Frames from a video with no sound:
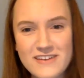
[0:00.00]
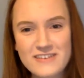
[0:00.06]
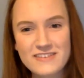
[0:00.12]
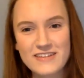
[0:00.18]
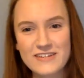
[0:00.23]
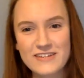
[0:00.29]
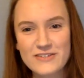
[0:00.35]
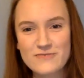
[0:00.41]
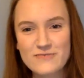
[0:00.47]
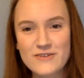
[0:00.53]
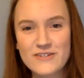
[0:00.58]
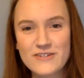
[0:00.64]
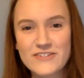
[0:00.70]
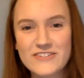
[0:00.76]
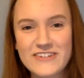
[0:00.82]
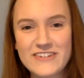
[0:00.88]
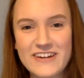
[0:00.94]
Thanks so
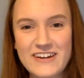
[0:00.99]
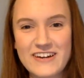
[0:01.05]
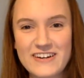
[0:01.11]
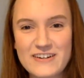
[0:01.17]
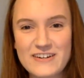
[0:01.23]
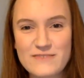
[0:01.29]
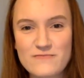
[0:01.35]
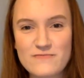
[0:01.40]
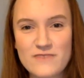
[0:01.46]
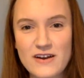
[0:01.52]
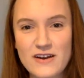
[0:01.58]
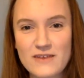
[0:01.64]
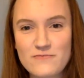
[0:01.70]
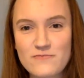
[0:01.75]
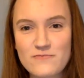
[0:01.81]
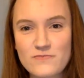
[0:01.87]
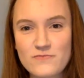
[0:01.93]
much. I
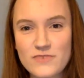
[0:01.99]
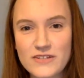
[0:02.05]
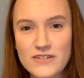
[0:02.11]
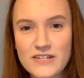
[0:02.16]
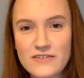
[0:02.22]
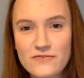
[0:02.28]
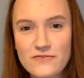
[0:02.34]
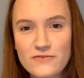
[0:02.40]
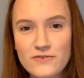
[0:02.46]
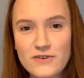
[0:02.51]
believe